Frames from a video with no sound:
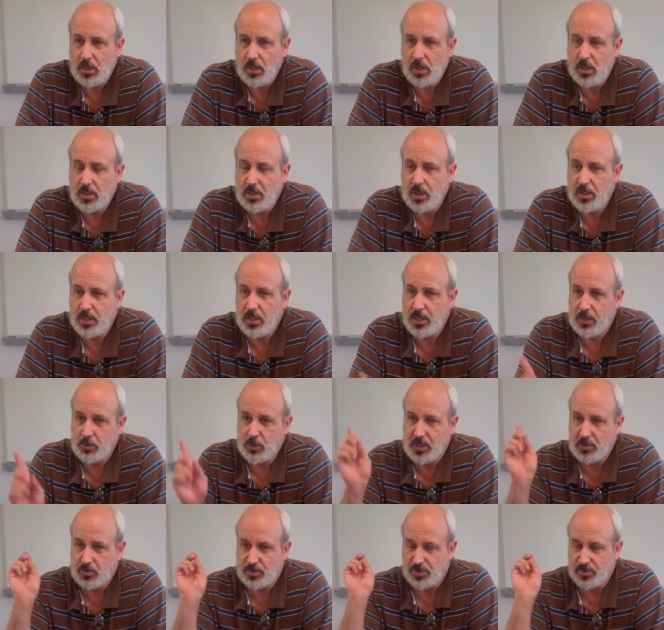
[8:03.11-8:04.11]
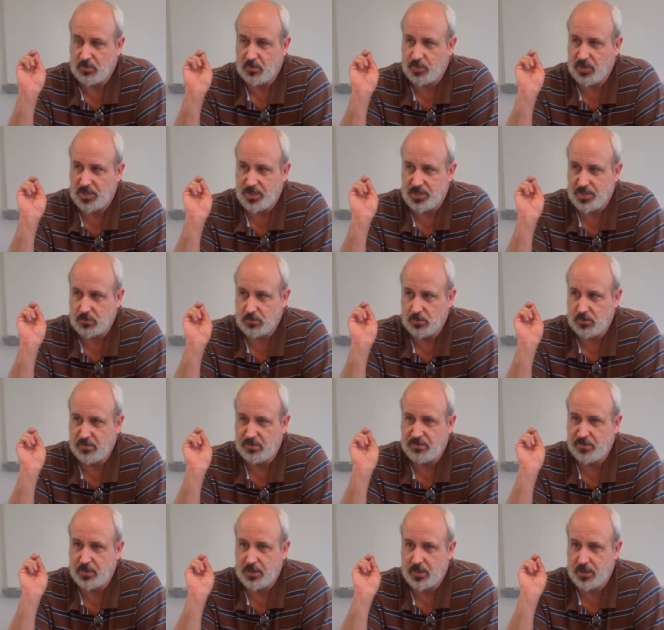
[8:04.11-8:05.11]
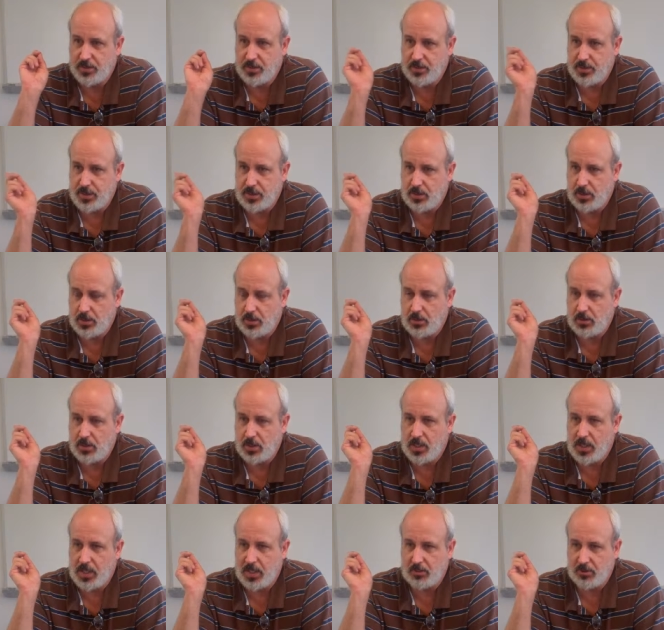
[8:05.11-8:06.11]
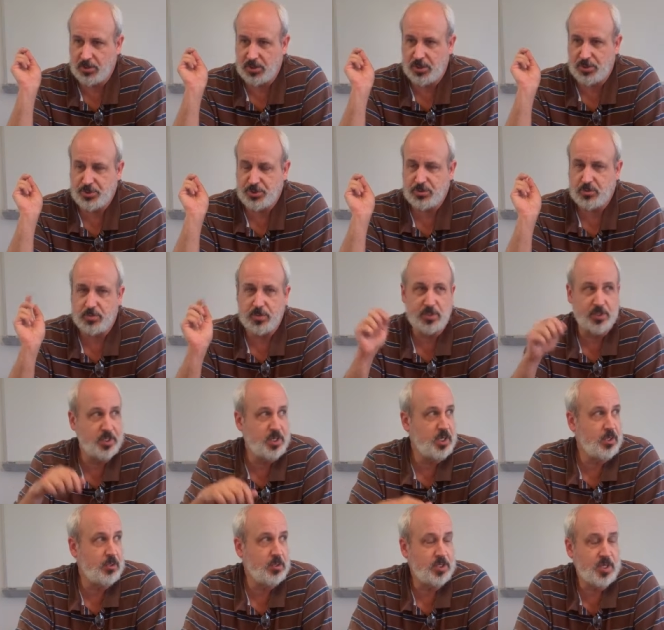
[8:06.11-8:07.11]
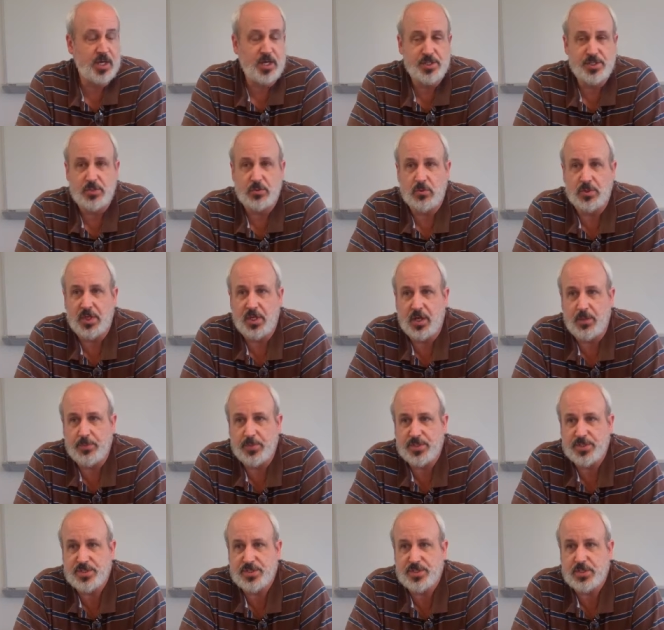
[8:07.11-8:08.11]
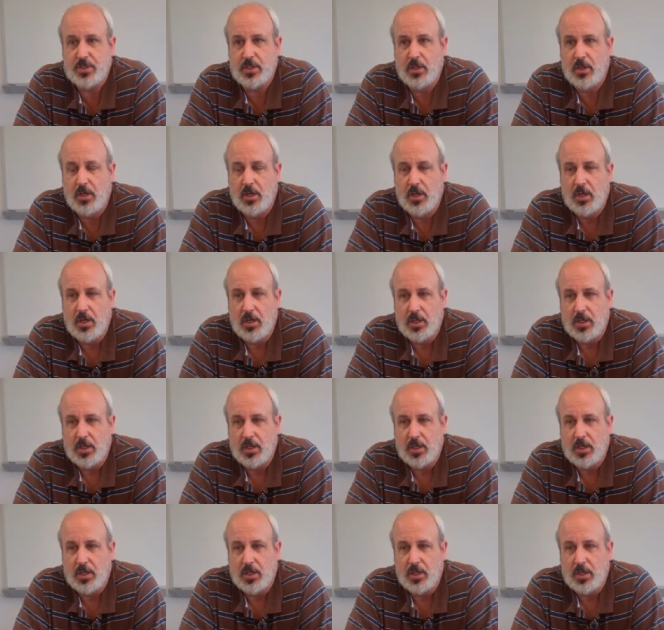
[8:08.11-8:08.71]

and then they were able to replace a roof on the agricultural building here at the high school campus.